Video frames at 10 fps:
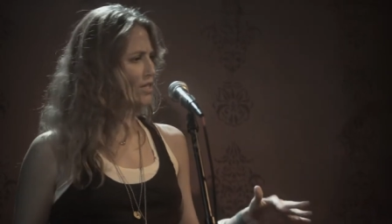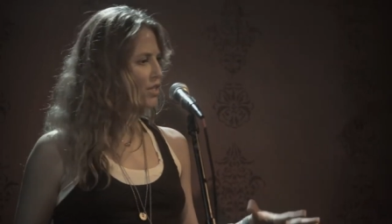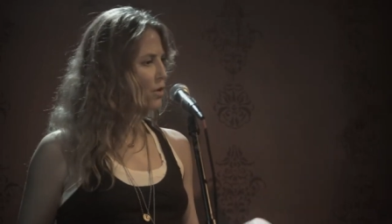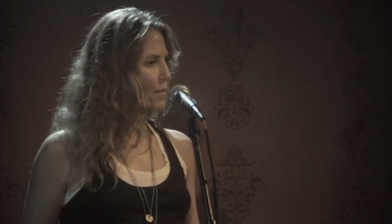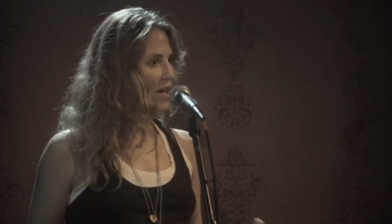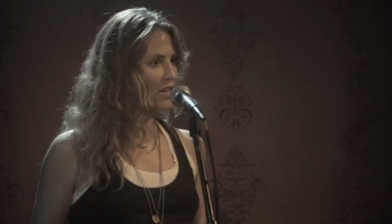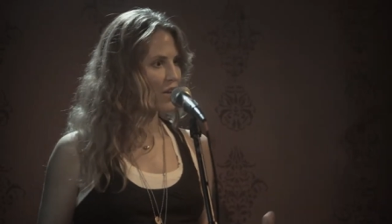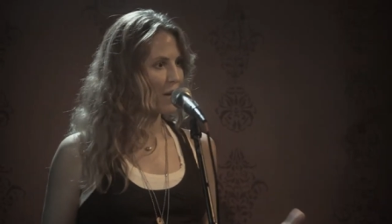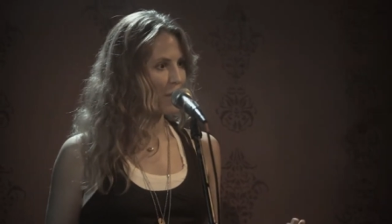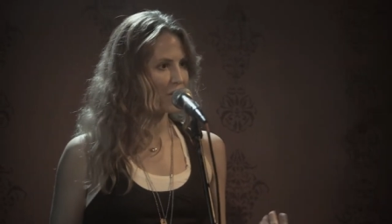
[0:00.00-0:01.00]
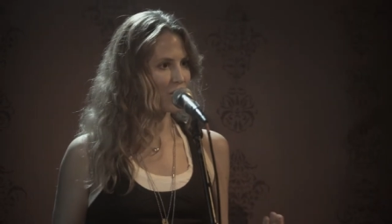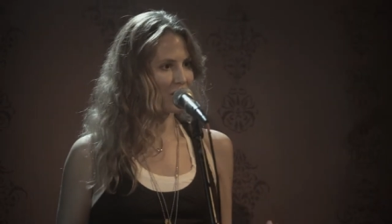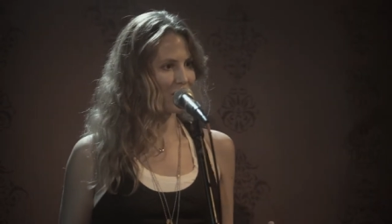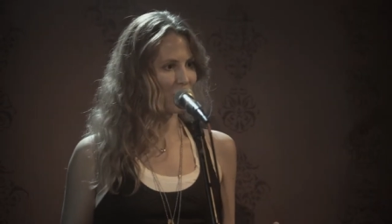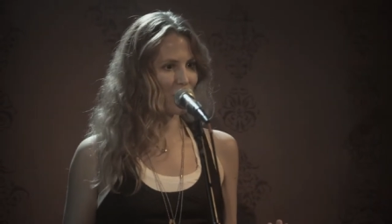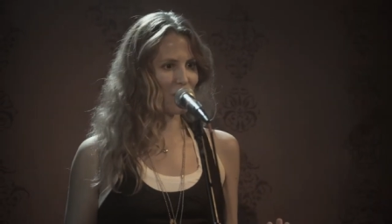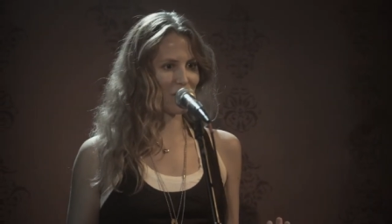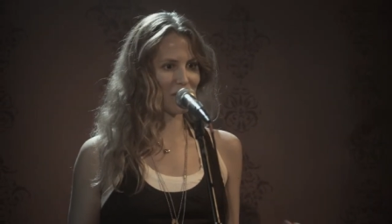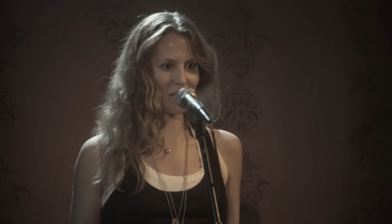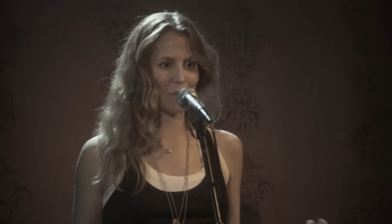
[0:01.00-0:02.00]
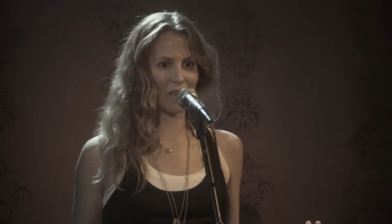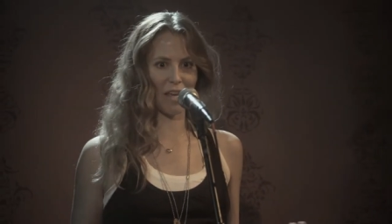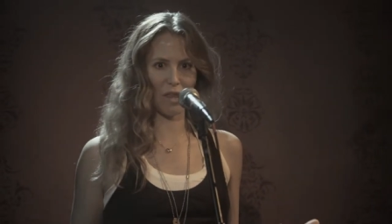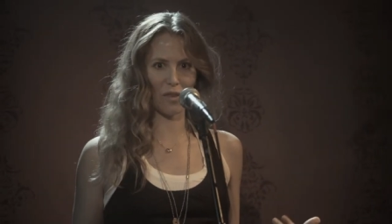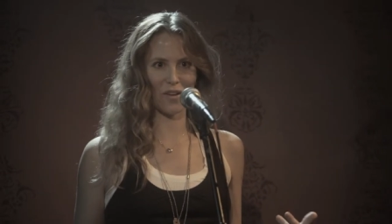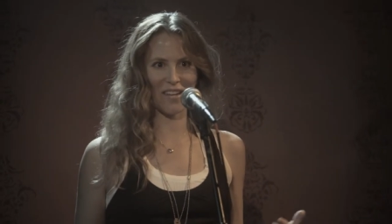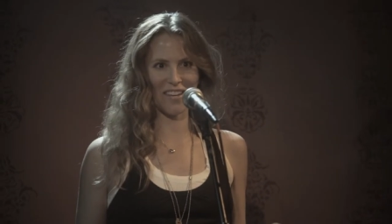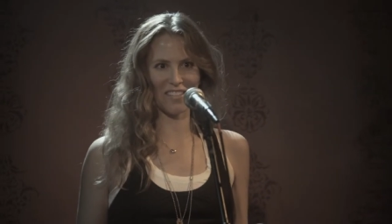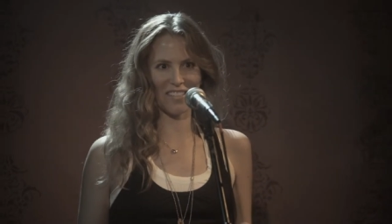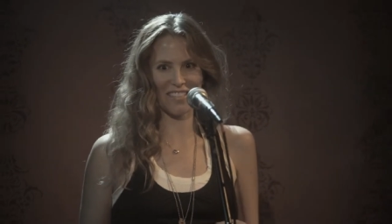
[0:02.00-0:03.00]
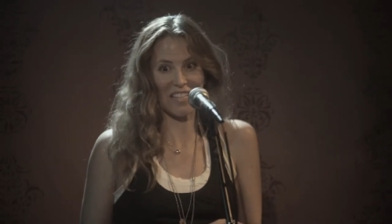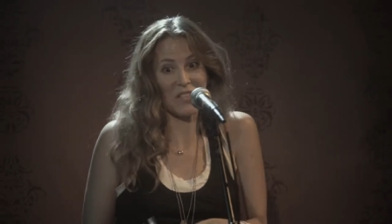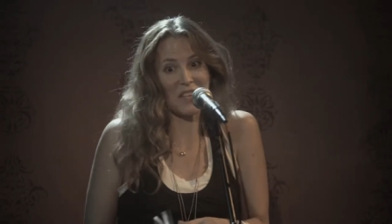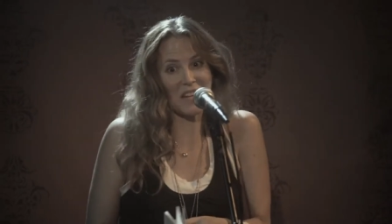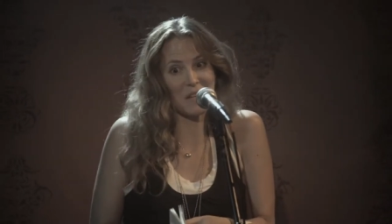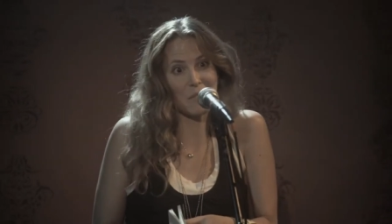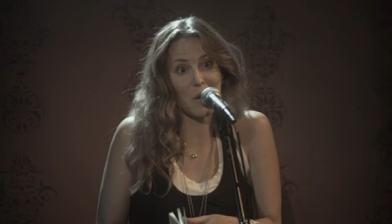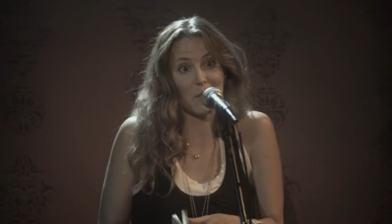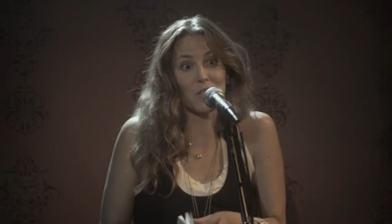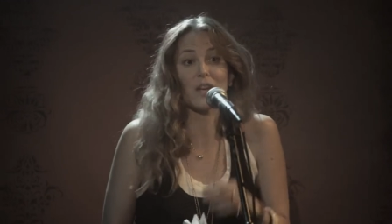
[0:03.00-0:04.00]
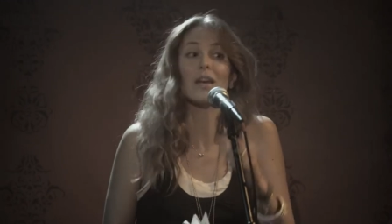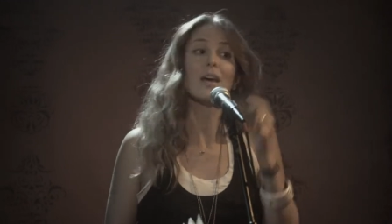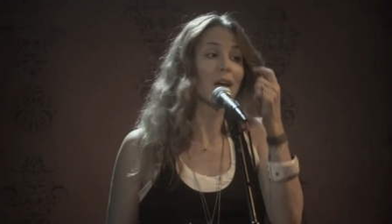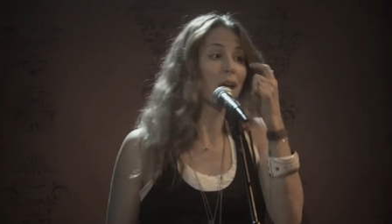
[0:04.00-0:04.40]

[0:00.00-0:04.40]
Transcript: So I'm actually, I'm actually a little nervous. It's been like three years since I read any poetry.